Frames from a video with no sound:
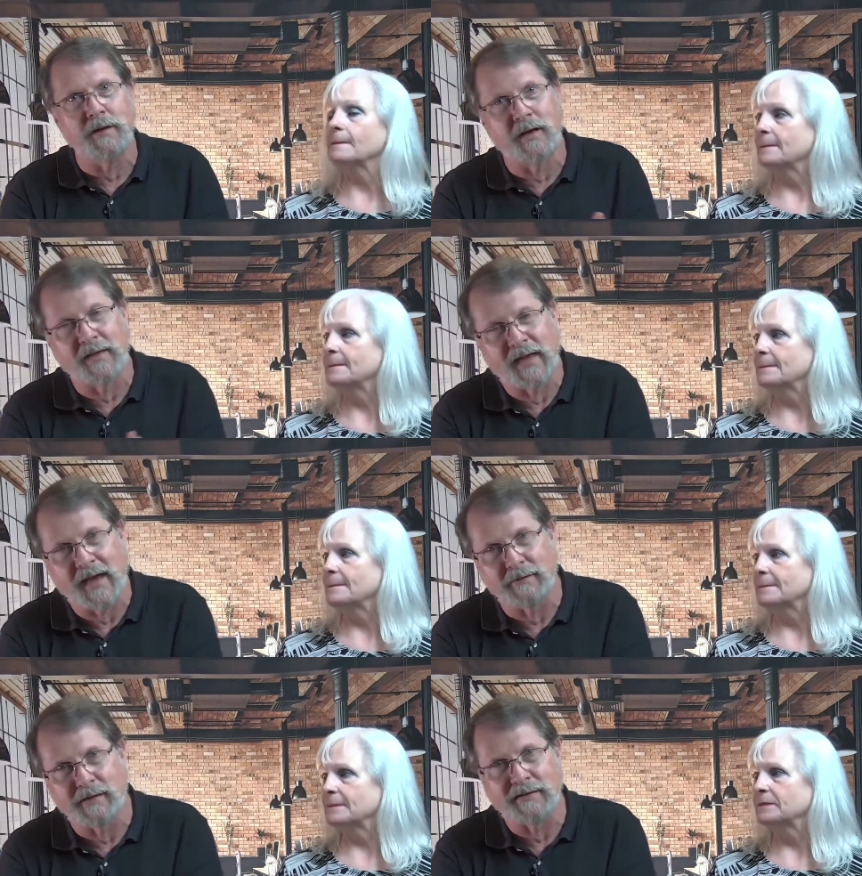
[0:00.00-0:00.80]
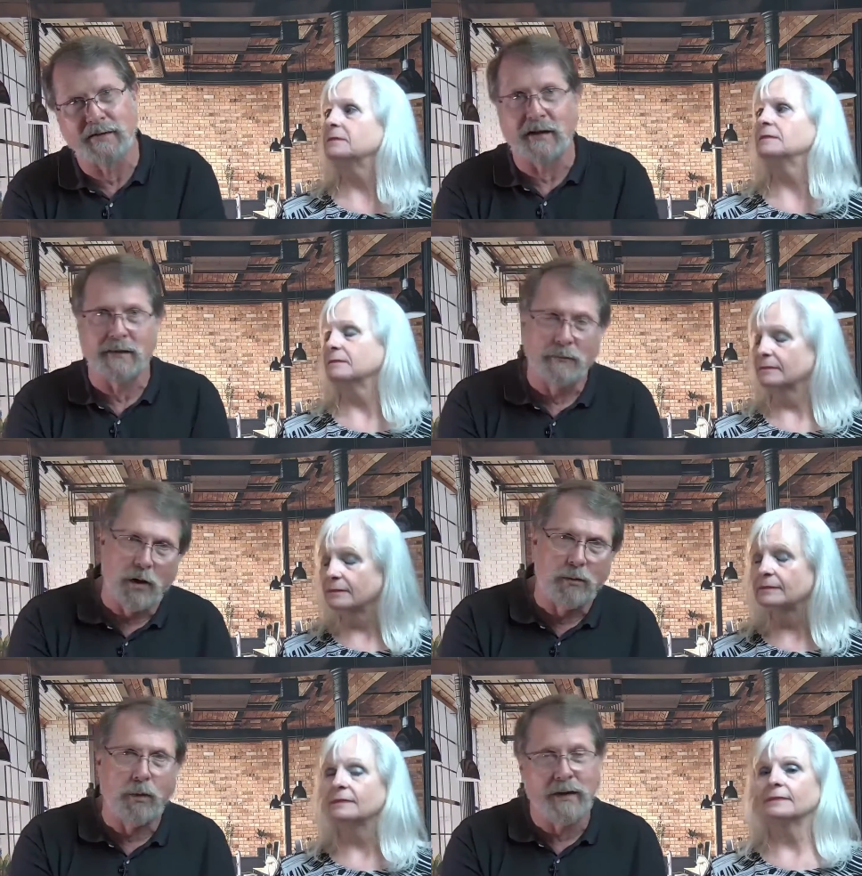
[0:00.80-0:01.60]
Speaker 1: not the mm-hmm. address, you get the
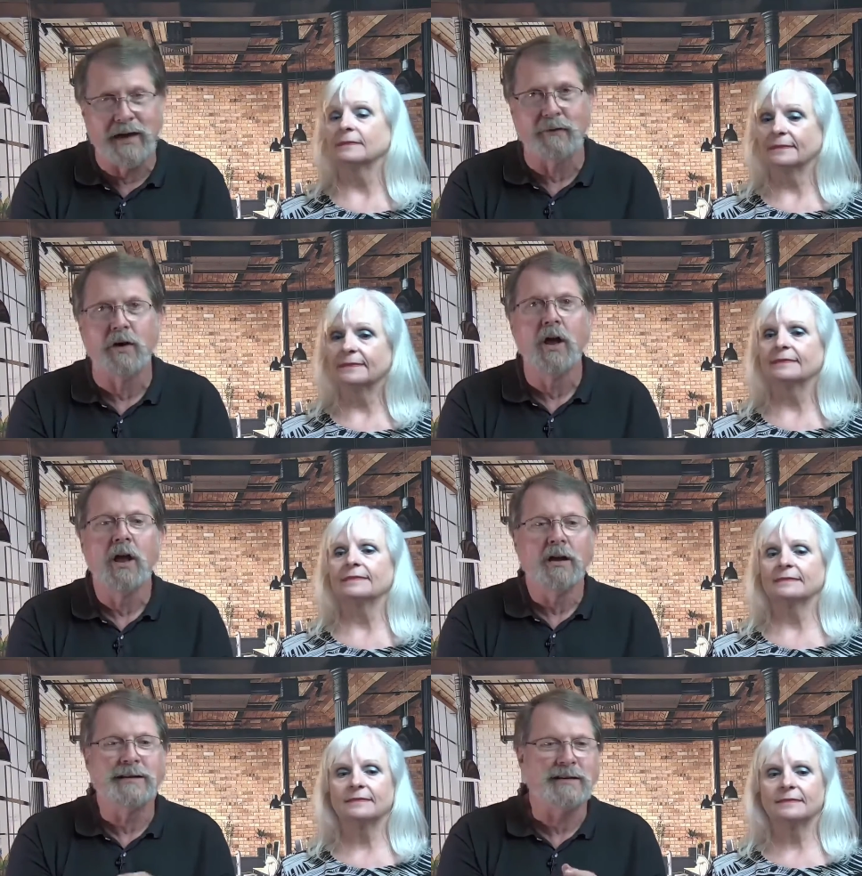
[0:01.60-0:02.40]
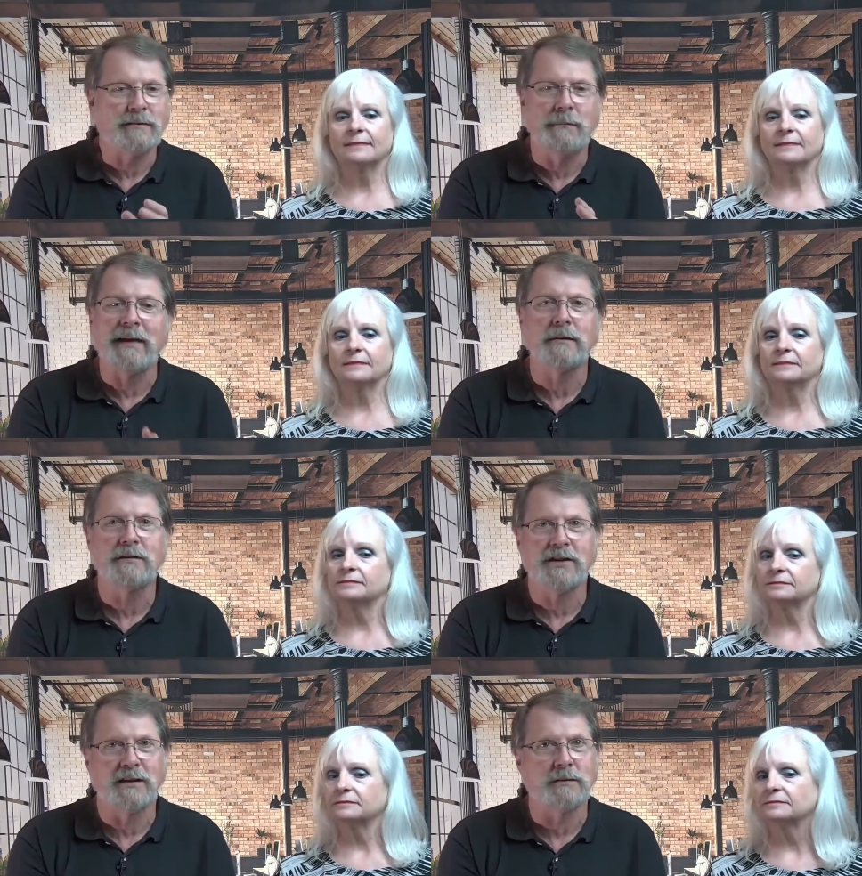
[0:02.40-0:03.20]
mobile, whatever, just make some
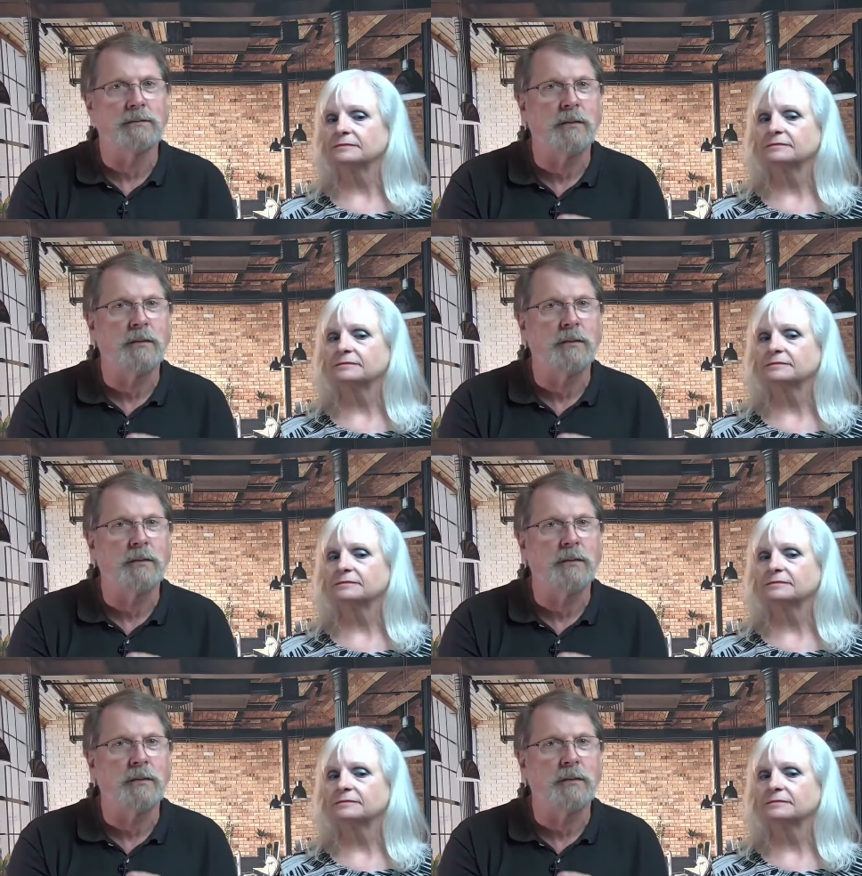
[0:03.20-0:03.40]
adjustments.